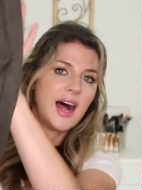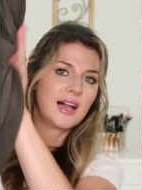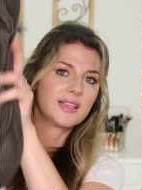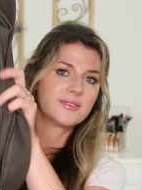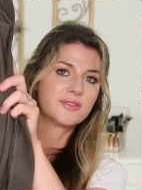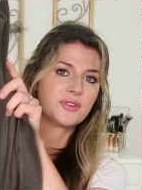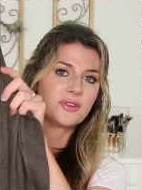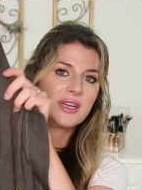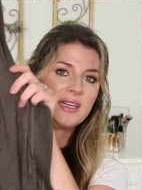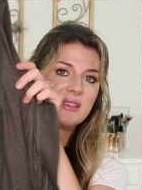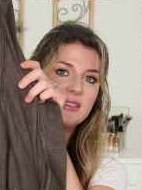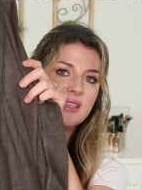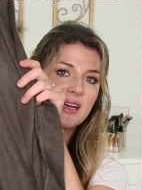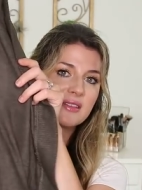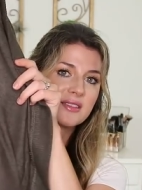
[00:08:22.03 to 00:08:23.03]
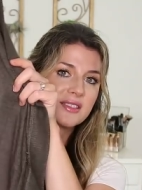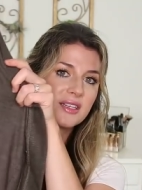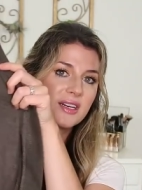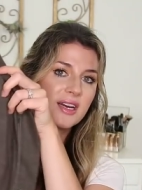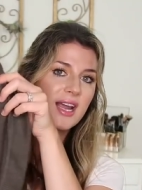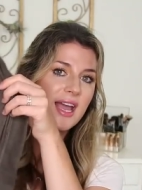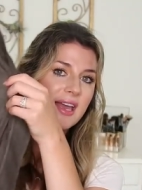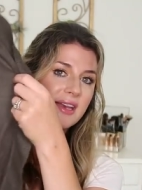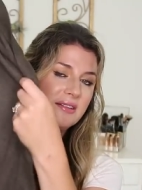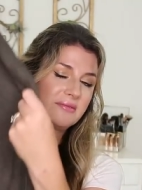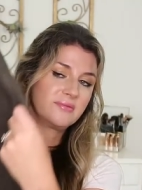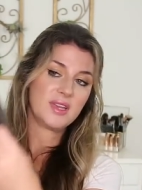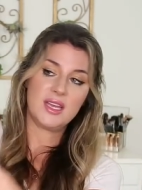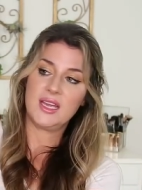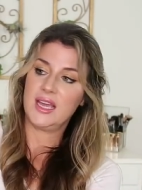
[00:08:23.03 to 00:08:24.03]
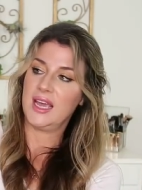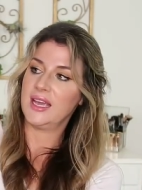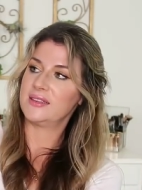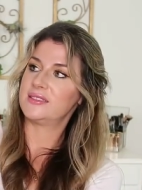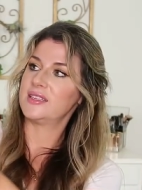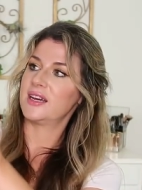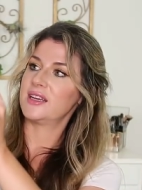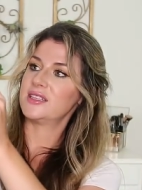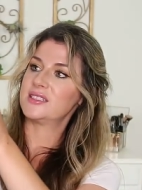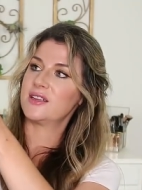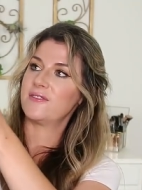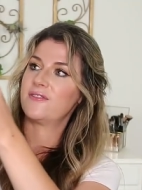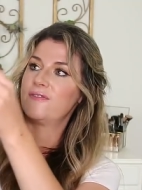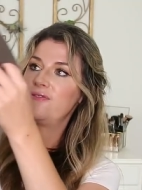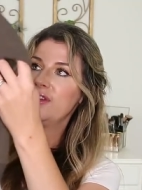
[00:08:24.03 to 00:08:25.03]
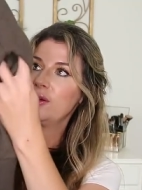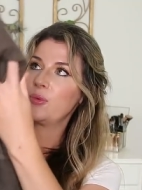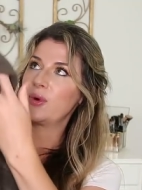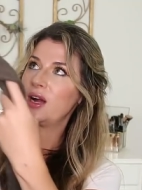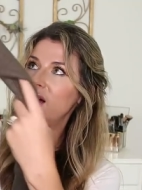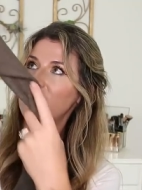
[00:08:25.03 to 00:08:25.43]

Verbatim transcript: olive green duster and it does fit